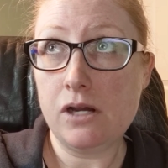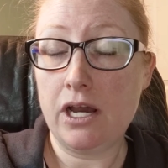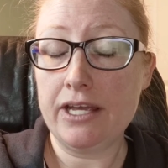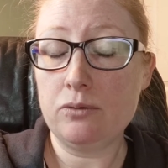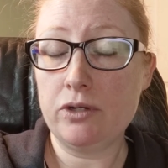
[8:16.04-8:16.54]

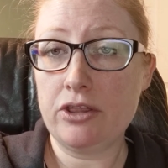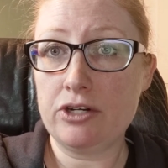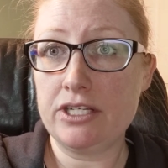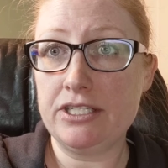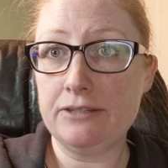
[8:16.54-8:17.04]
I had one other
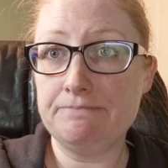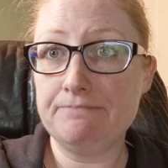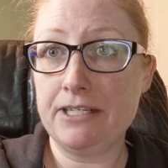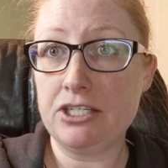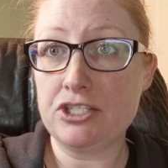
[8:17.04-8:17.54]
idea
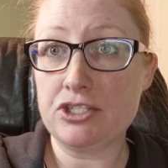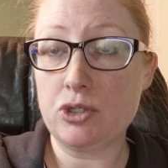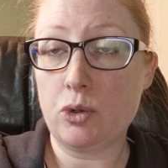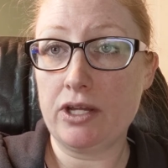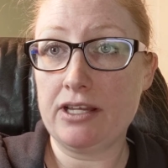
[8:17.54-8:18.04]
and it just
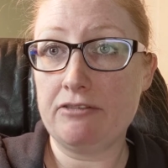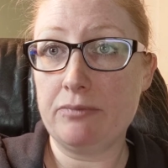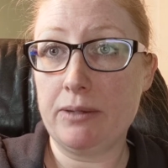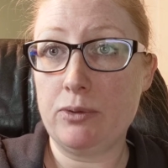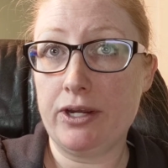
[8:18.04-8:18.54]
totally left
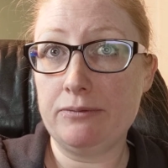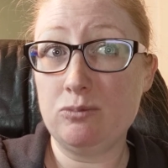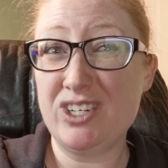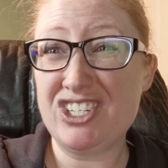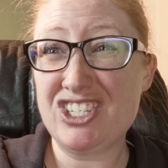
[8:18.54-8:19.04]
my brain,
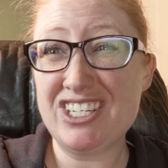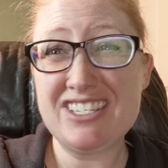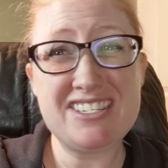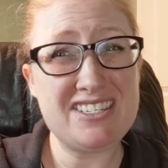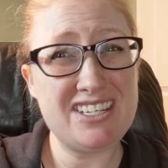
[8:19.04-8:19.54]
which is,